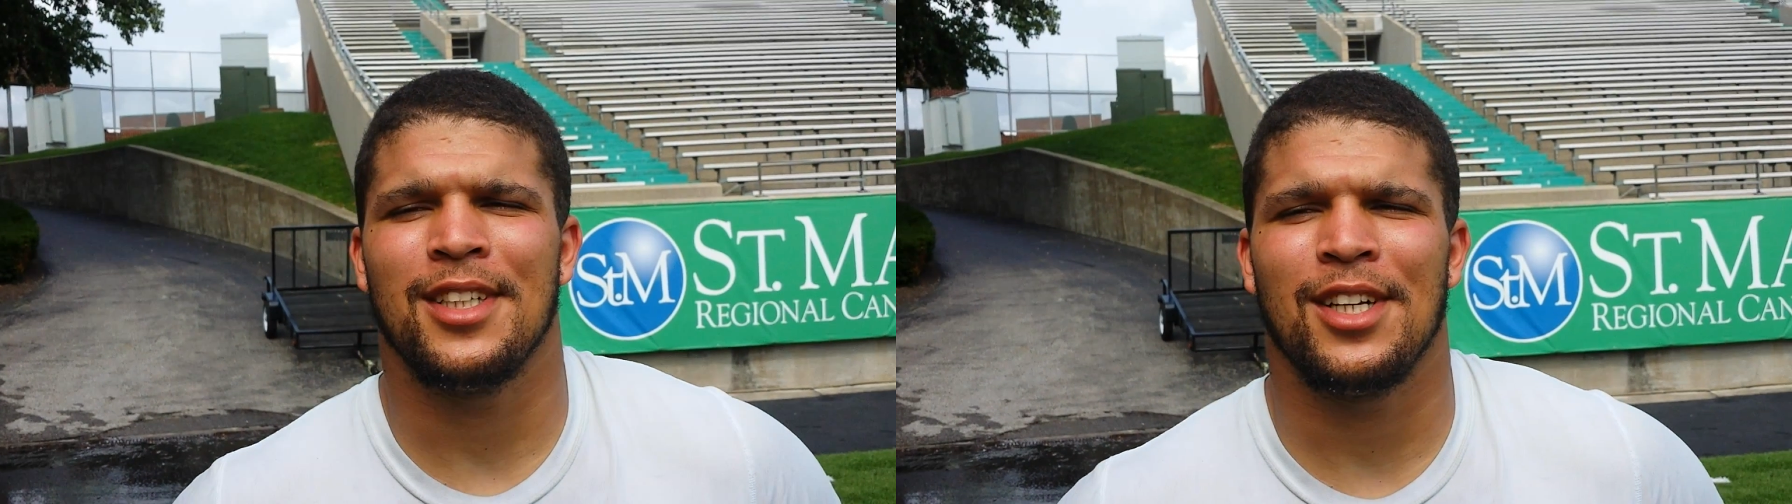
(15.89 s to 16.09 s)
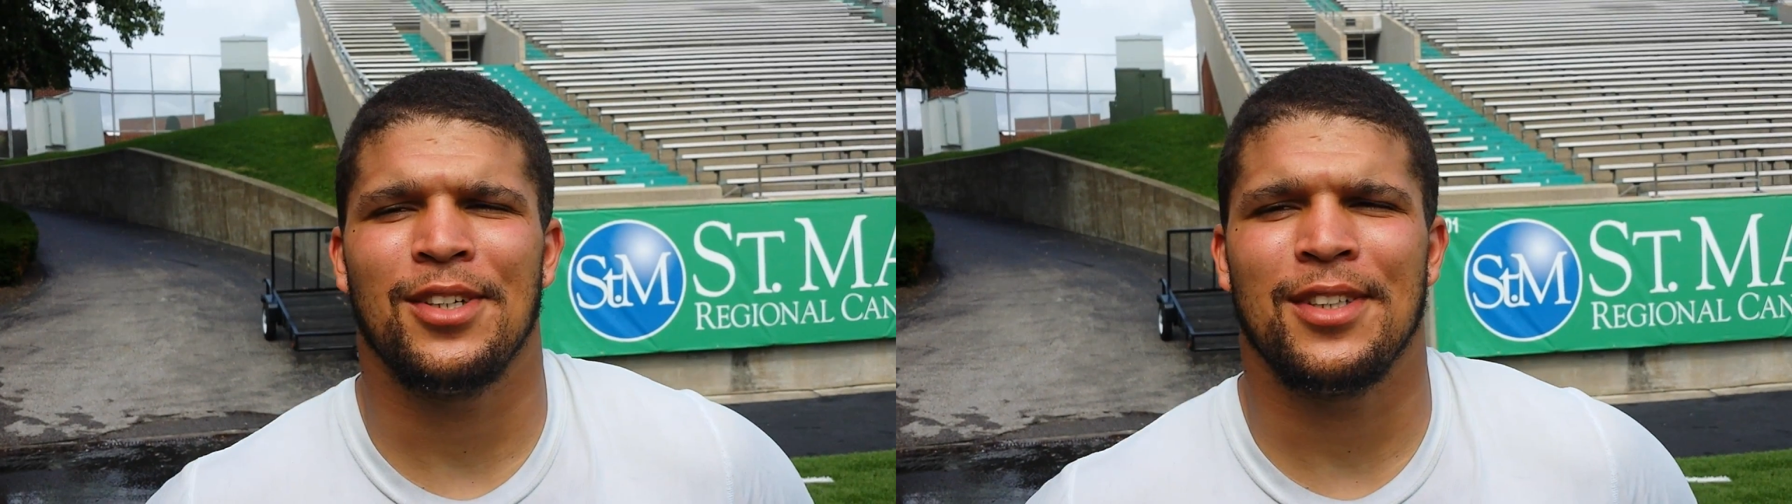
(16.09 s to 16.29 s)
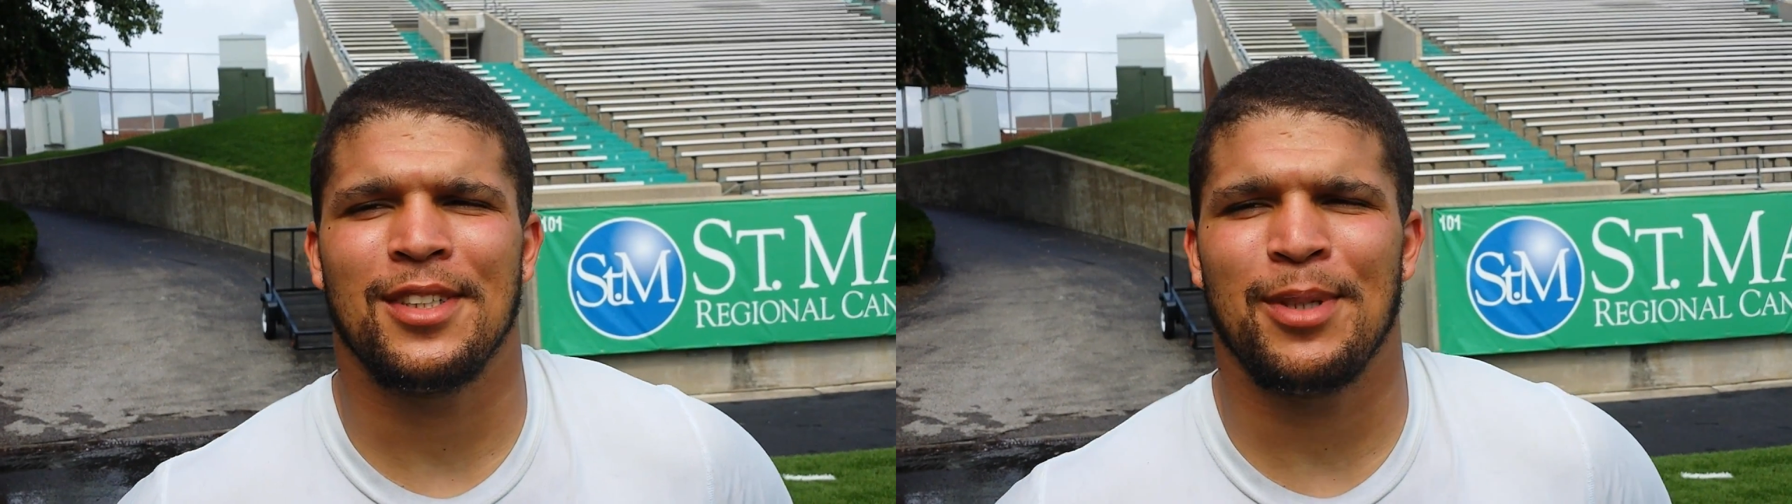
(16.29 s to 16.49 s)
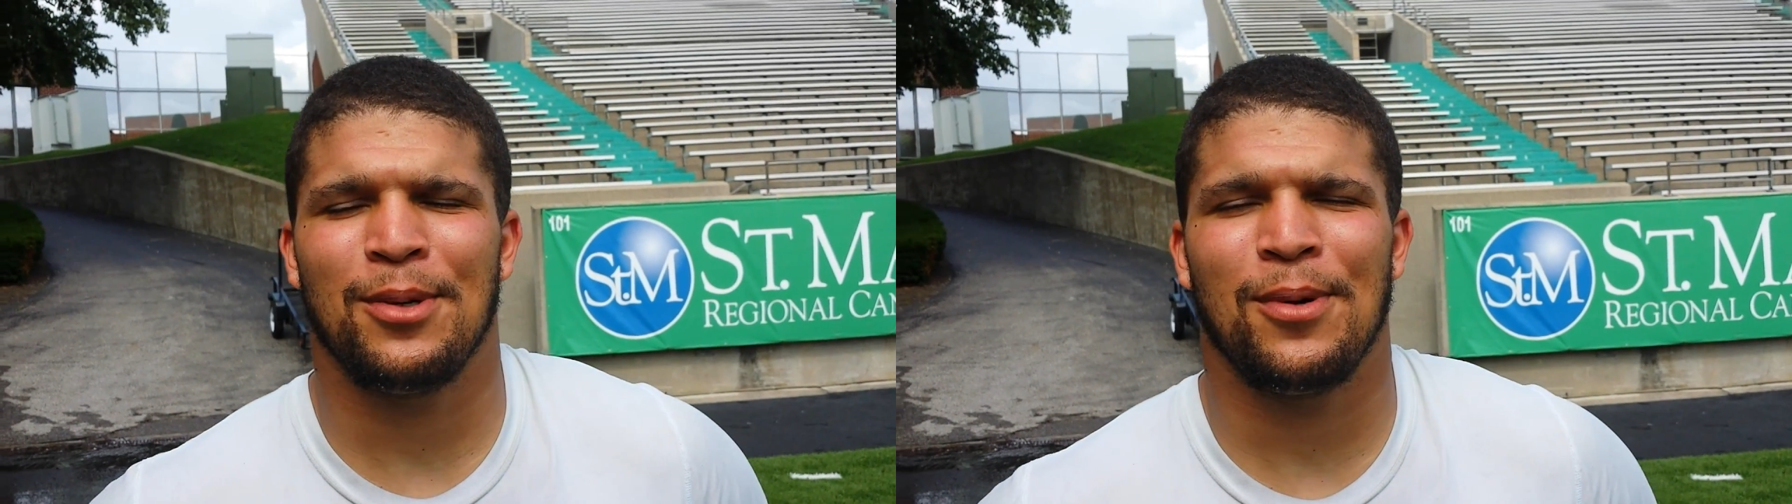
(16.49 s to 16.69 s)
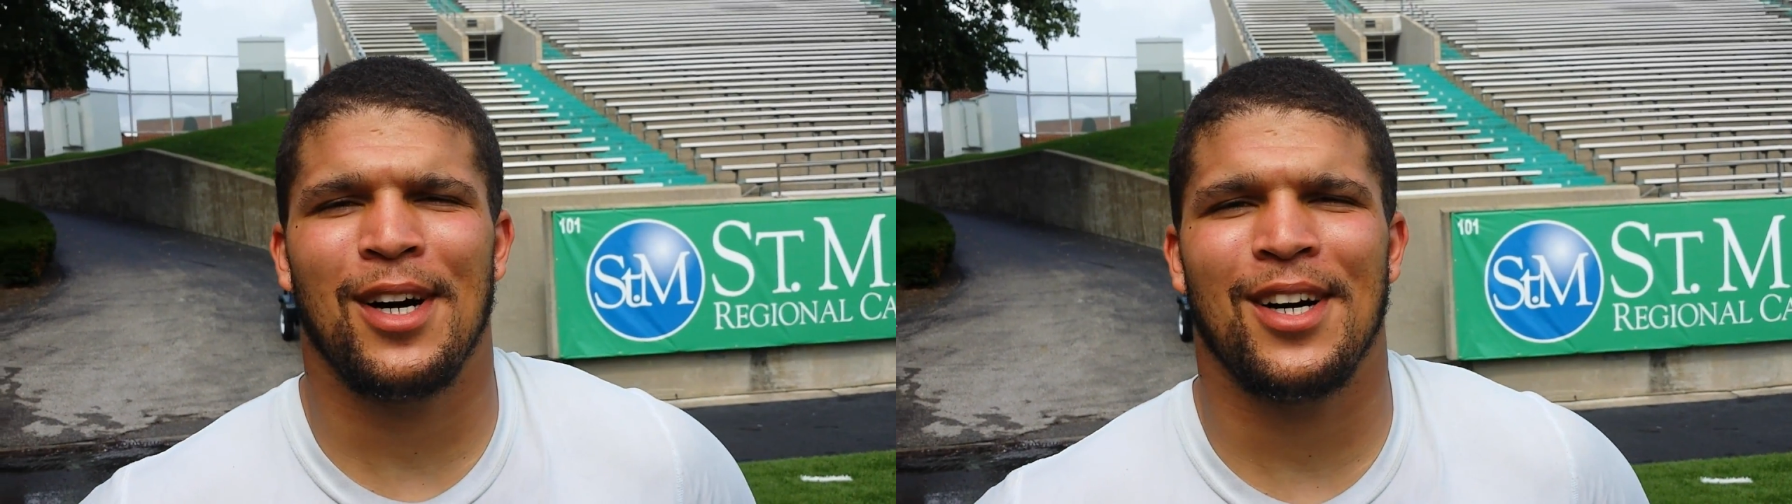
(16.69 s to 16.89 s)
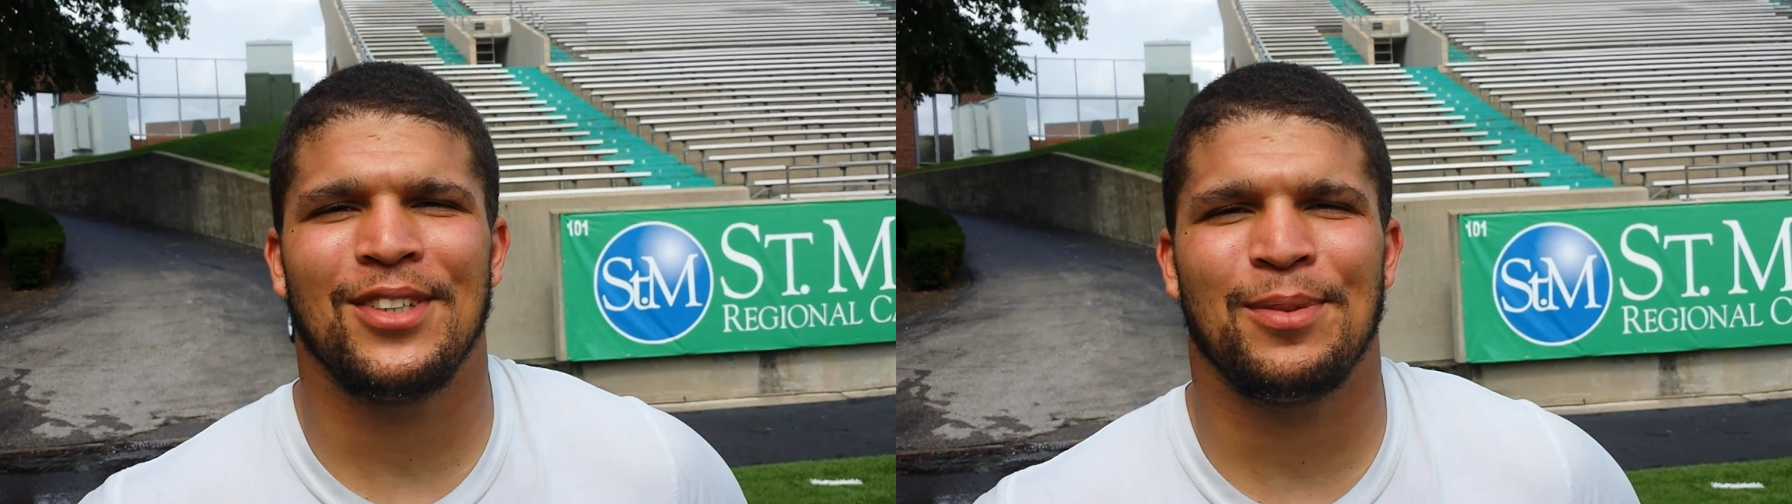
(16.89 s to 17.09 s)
You know, it's been a while.